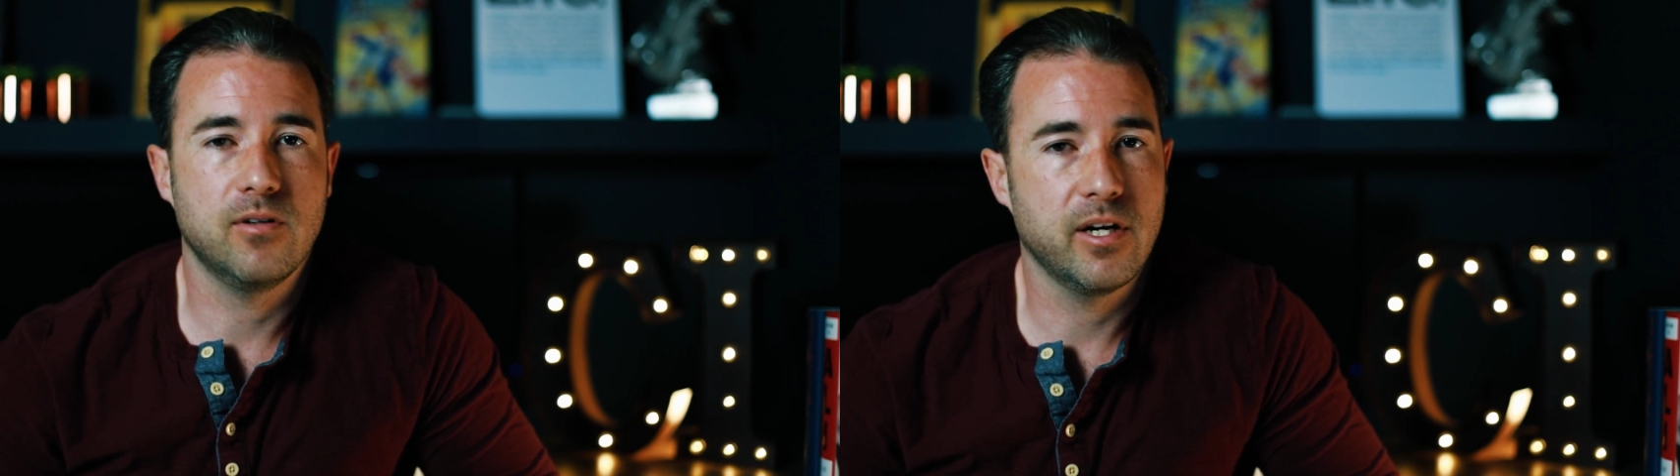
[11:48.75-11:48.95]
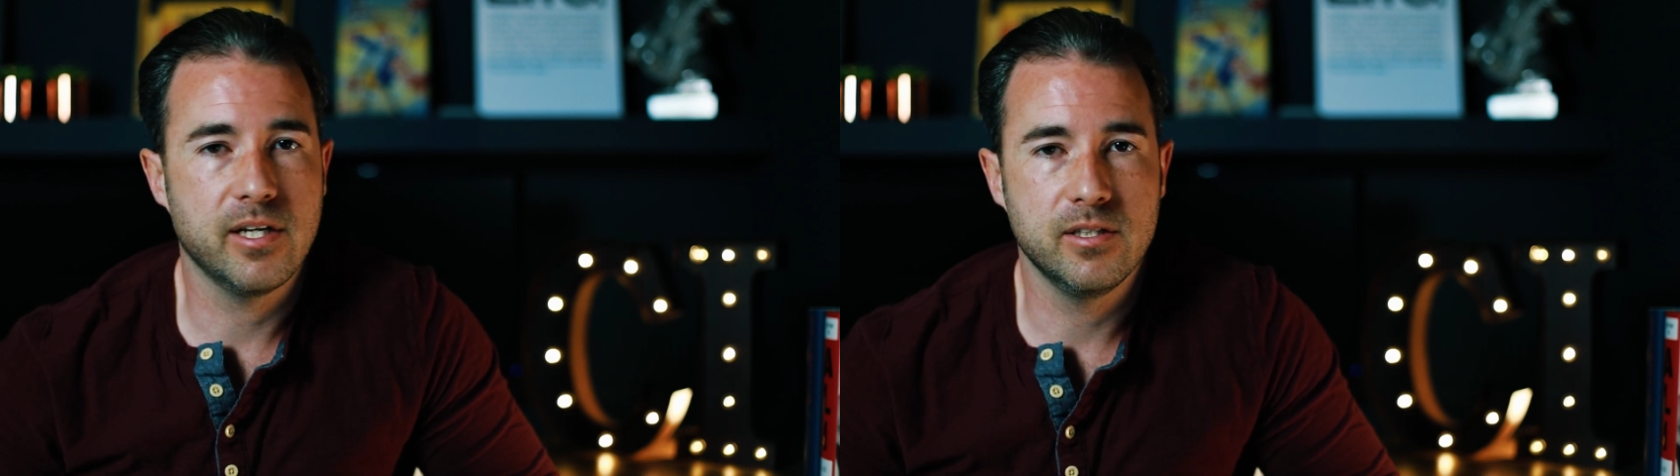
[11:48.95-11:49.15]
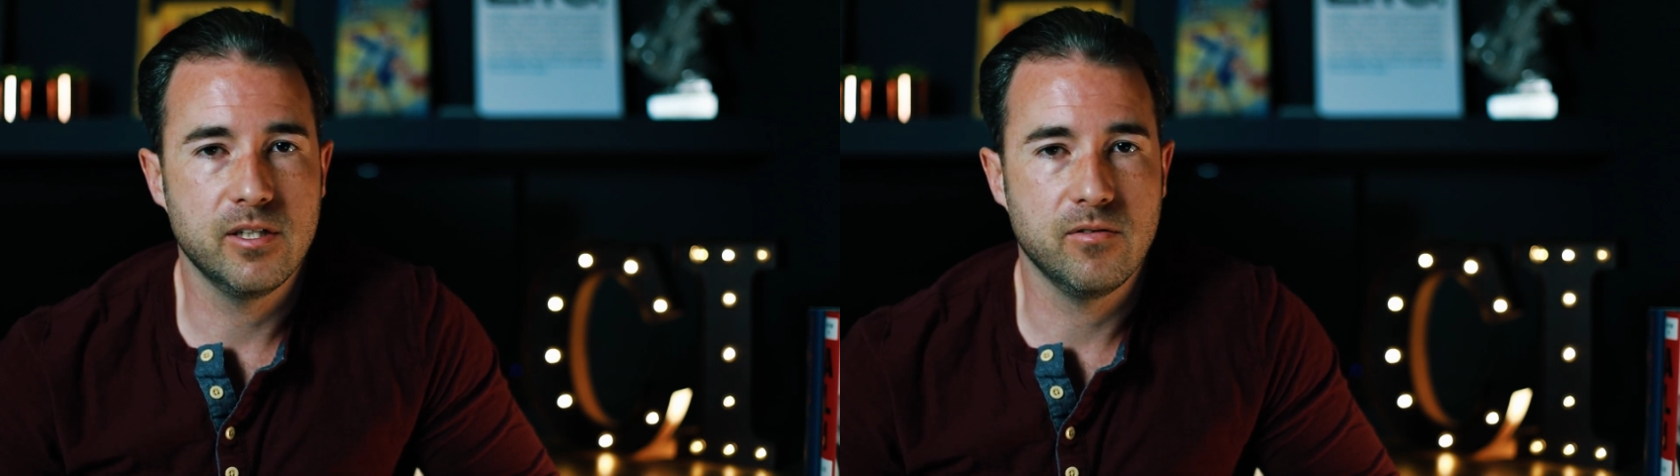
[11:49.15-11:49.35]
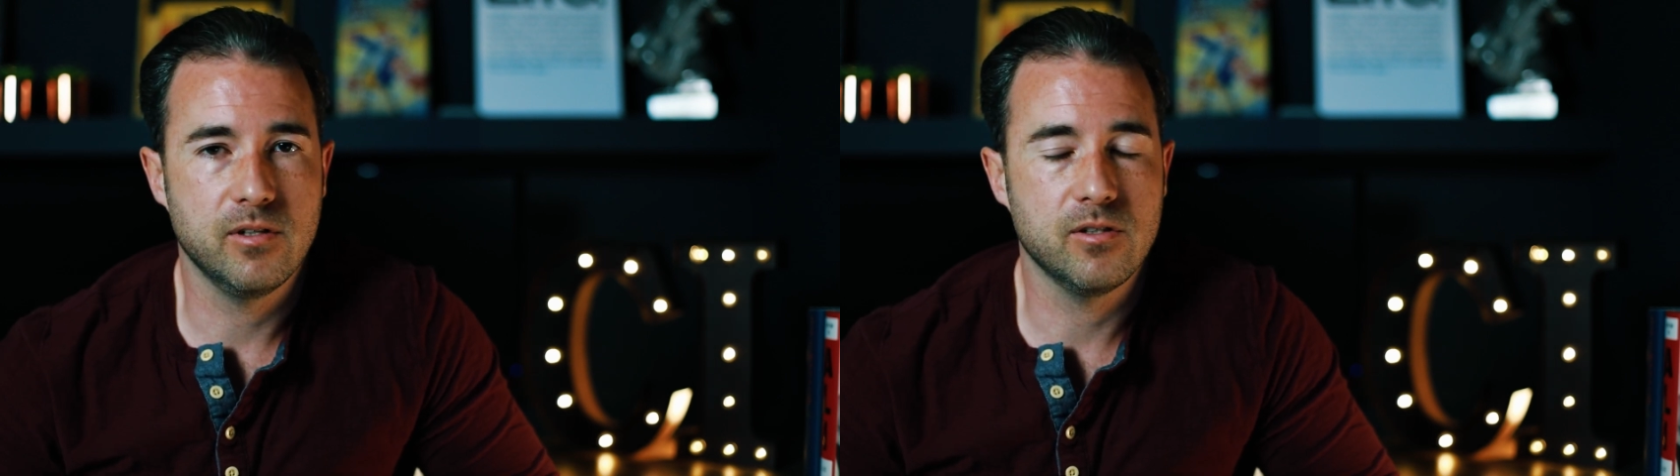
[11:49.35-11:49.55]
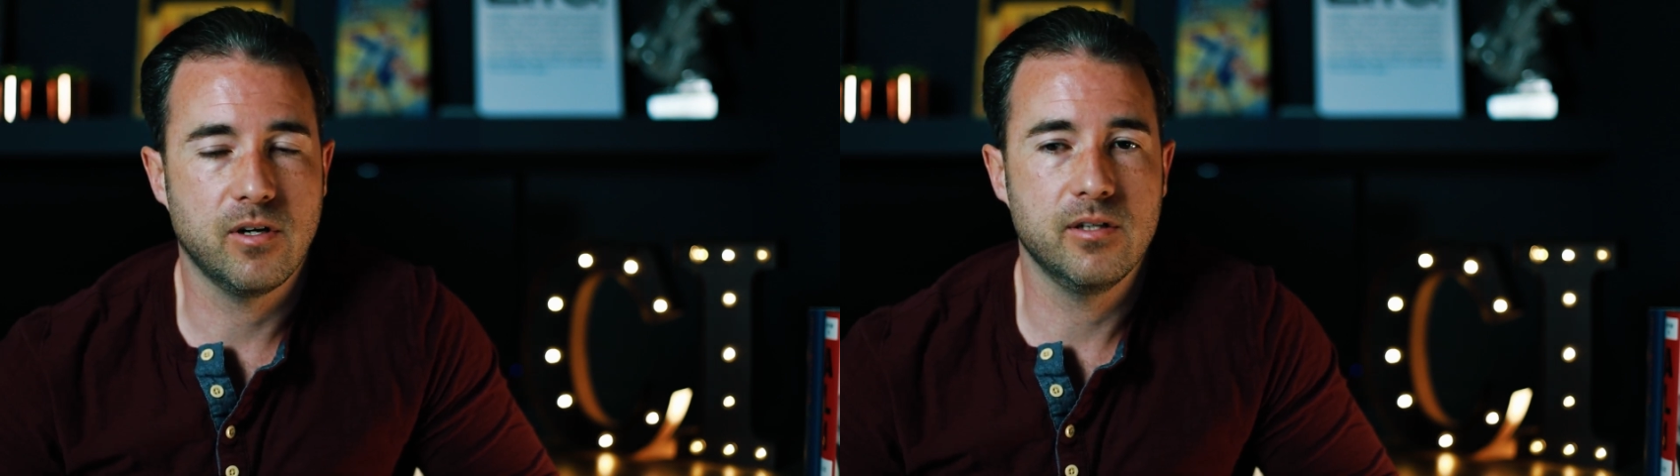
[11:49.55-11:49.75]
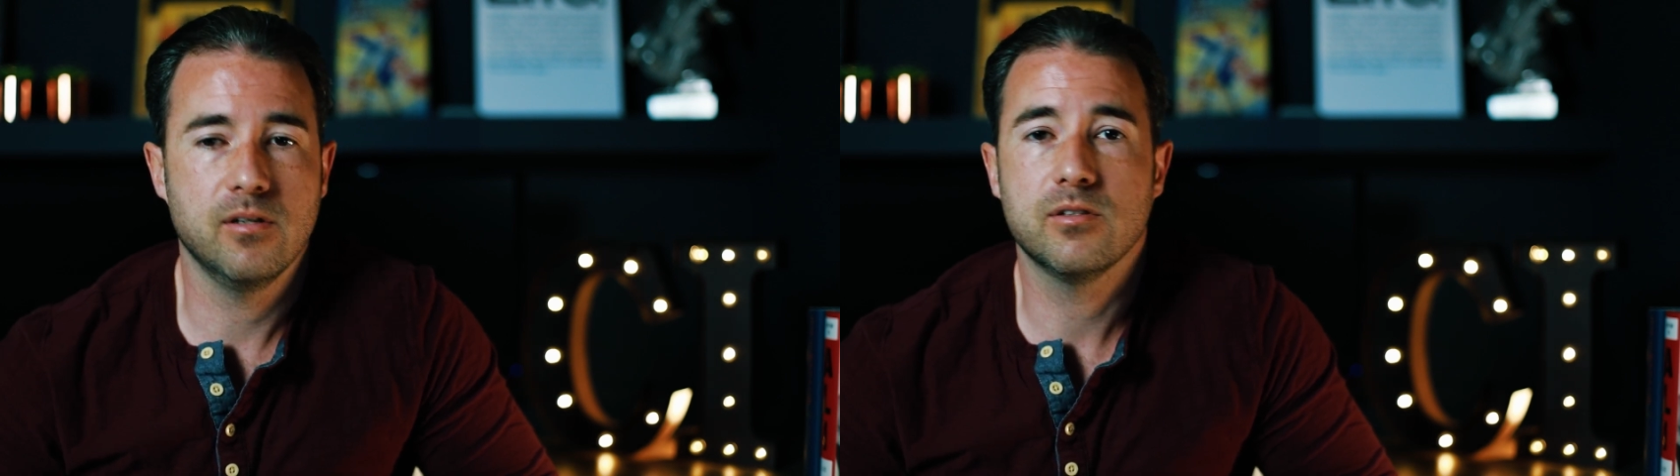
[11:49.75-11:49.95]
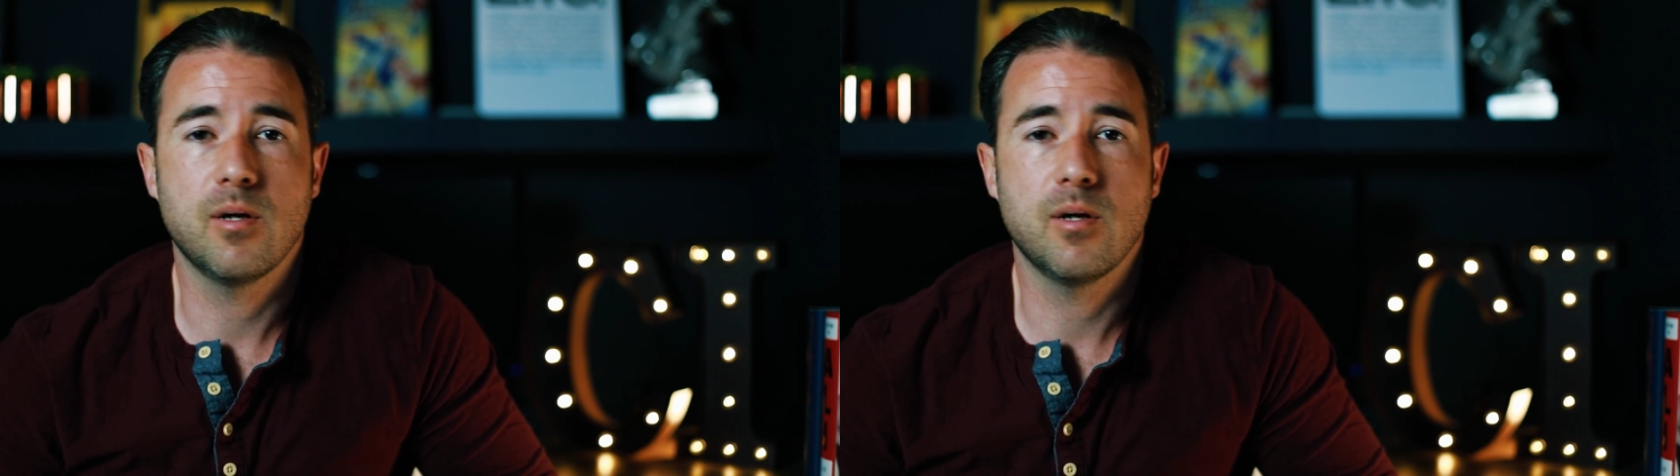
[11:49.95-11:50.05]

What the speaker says: like interior designers,